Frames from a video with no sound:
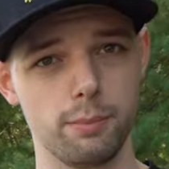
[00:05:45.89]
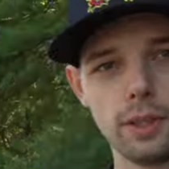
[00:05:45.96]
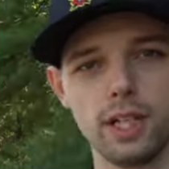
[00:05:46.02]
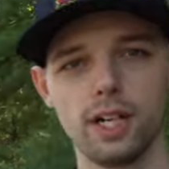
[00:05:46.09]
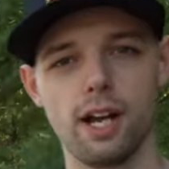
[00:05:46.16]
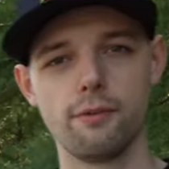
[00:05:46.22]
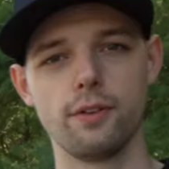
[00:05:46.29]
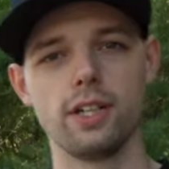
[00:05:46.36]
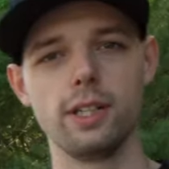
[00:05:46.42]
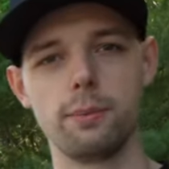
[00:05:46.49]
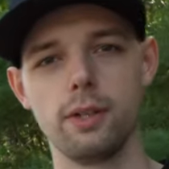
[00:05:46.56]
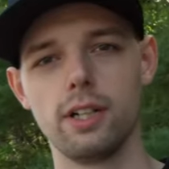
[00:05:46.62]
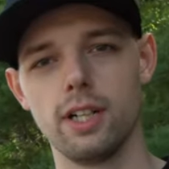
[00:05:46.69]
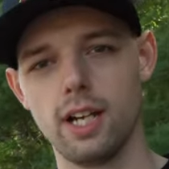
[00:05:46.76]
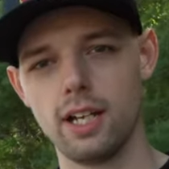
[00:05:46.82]
but I finally
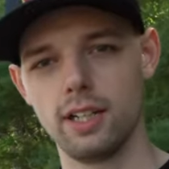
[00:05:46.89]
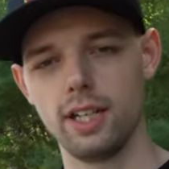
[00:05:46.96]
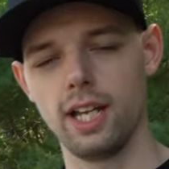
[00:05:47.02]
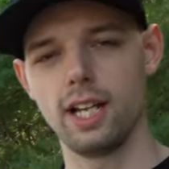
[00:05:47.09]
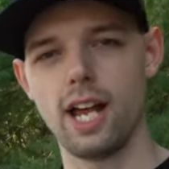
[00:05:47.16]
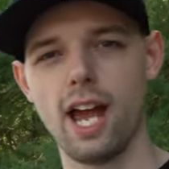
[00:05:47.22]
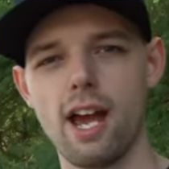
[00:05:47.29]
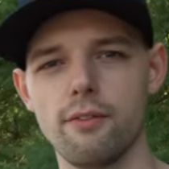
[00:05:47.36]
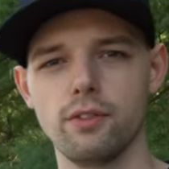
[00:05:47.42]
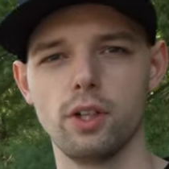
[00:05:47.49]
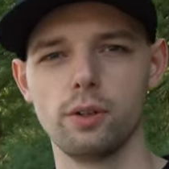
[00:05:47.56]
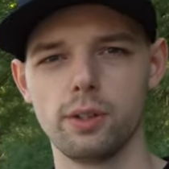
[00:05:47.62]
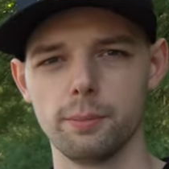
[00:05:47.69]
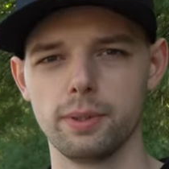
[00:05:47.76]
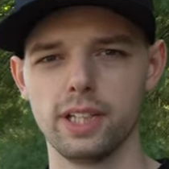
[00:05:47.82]
put it on and I have
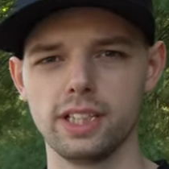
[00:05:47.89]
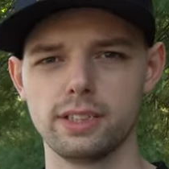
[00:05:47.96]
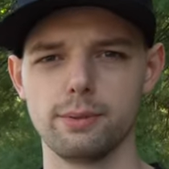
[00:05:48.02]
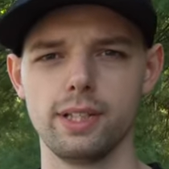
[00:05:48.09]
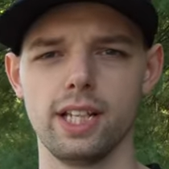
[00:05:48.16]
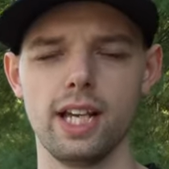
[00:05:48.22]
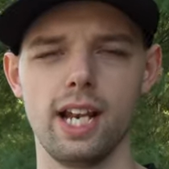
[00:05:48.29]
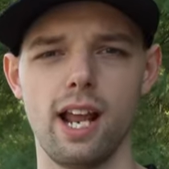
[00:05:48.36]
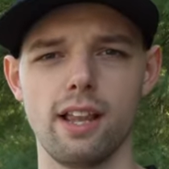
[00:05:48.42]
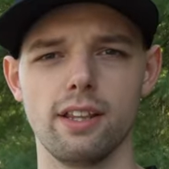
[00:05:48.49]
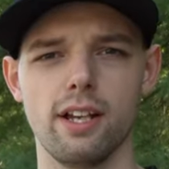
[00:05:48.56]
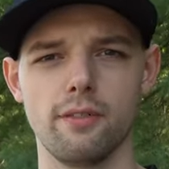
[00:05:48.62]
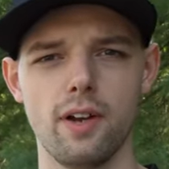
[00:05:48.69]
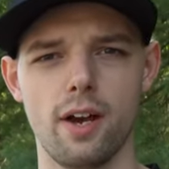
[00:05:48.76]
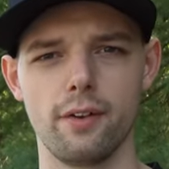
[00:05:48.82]
no complaints with it and I
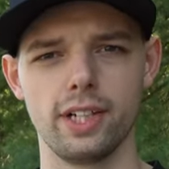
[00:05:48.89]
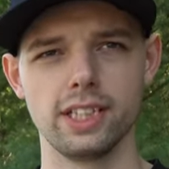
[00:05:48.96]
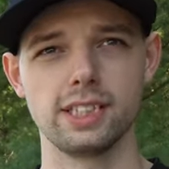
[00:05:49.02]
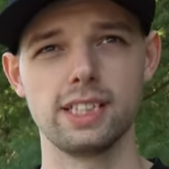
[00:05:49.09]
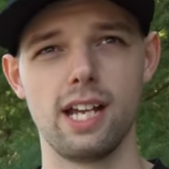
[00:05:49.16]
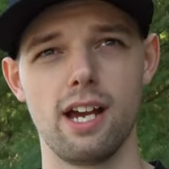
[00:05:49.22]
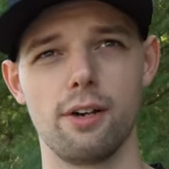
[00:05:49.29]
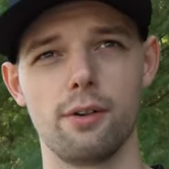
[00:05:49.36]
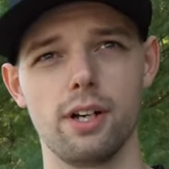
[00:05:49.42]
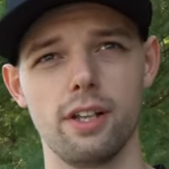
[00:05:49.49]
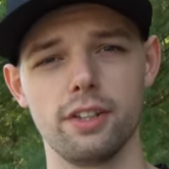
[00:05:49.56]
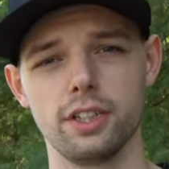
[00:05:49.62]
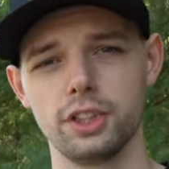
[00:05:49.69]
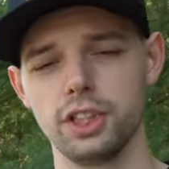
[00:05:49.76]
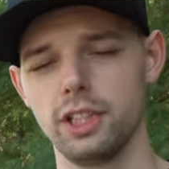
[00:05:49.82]
love how it is now
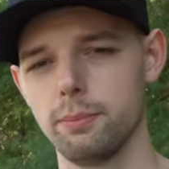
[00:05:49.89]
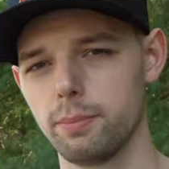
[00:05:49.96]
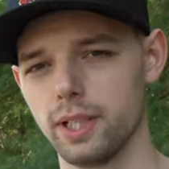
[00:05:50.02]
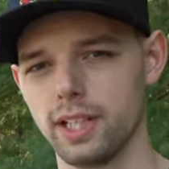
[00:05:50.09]
on the Jeep